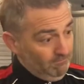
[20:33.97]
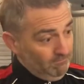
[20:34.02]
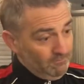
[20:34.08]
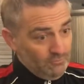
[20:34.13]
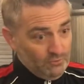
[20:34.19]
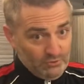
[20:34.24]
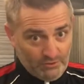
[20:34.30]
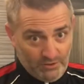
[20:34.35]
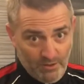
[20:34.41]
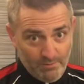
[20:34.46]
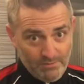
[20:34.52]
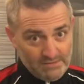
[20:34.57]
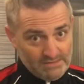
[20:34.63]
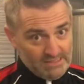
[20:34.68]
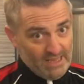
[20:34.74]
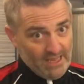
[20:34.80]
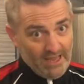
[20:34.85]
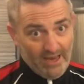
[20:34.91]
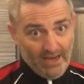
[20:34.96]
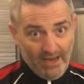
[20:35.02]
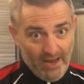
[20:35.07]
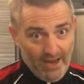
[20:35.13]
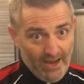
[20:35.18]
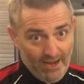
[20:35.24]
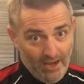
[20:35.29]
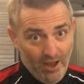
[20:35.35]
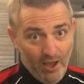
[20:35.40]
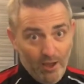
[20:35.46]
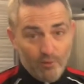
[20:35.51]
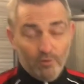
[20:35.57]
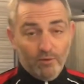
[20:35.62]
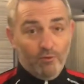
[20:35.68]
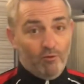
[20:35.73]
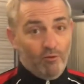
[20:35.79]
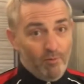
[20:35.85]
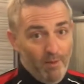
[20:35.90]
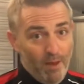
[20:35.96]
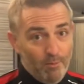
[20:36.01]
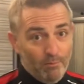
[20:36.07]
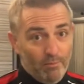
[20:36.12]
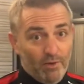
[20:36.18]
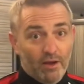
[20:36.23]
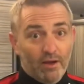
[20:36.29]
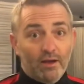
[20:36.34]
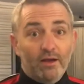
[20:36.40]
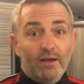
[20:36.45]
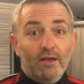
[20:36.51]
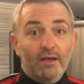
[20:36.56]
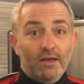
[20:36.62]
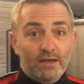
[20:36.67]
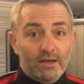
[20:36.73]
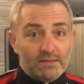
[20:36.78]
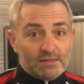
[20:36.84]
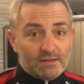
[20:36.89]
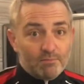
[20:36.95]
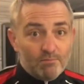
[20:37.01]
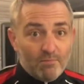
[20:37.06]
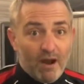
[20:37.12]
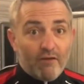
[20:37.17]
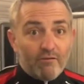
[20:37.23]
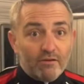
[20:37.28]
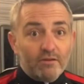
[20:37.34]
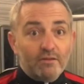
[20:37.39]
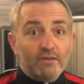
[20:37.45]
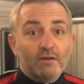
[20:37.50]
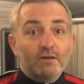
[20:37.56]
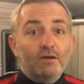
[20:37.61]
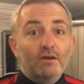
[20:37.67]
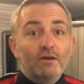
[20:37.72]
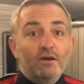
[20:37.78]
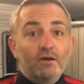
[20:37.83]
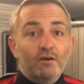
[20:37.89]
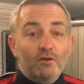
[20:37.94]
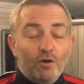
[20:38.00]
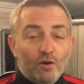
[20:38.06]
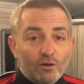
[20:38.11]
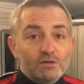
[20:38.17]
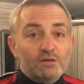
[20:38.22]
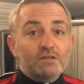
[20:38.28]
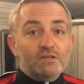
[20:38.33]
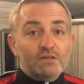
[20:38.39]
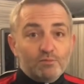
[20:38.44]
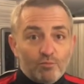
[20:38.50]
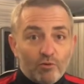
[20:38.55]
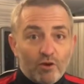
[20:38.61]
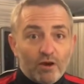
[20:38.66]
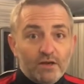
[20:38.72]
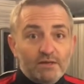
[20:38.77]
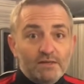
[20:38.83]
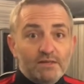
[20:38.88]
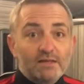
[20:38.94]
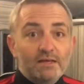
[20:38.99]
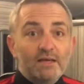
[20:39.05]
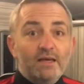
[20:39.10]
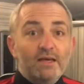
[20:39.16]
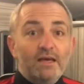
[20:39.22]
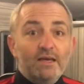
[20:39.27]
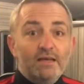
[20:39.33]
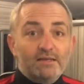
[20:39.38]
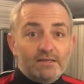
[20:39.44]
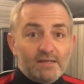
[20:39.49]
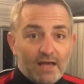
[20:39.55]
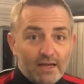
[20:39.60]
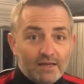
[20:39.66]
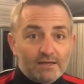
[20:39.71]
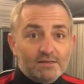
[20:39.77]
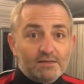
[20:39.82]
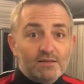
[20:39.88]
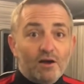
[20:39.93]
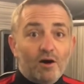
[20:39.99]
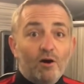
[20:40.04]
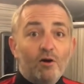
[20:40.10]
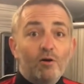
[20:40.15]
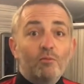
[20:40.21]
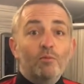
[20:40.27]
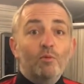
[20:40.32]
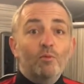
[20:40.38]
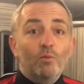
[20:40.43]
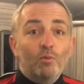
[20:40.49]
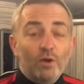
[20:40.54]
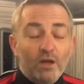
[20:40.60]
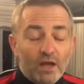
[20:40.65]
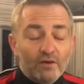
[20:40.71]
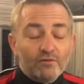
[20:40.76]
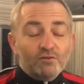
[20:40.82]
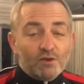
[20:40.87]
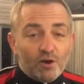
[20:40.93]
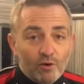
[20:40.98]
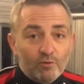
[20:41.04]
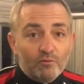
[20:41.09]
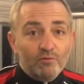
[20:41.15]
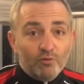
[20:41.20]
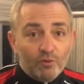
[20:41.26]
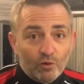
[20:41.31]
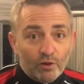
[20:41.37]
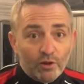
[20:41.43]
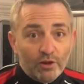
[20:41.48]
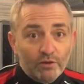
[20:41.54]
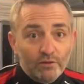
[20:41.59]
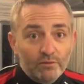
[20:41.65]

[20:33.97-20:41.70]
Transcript: Just come and say hello. Remember, it's a marathon, not a sprint. It takes time, and we have time for you.